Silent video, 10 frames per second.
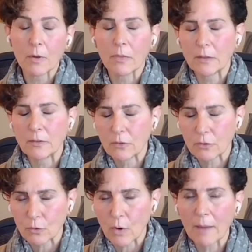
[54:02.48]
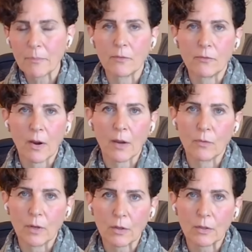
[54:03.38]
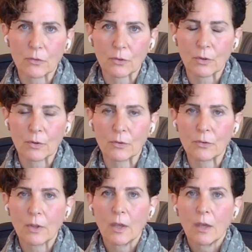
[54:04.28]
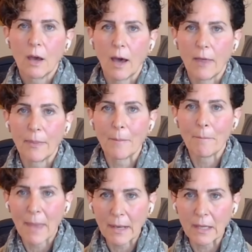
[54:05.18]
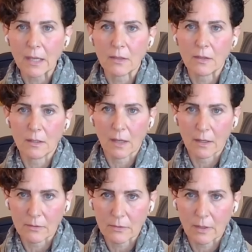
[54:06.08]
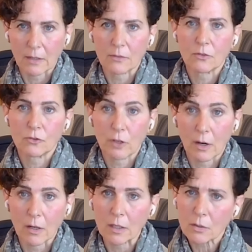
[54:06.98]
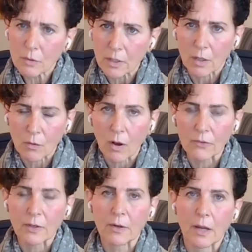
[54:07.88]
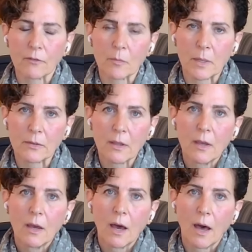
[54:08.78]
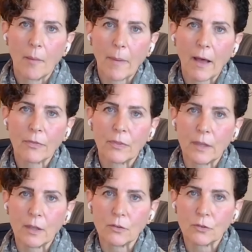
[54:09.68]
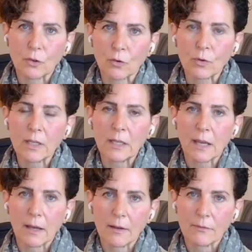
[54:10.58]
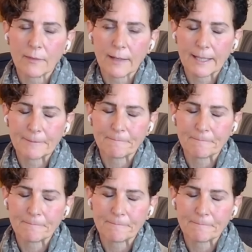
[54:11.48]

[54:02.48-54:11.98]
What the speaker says: this summer that described the very real concerns that many in the United States share, including across our government, about the degree of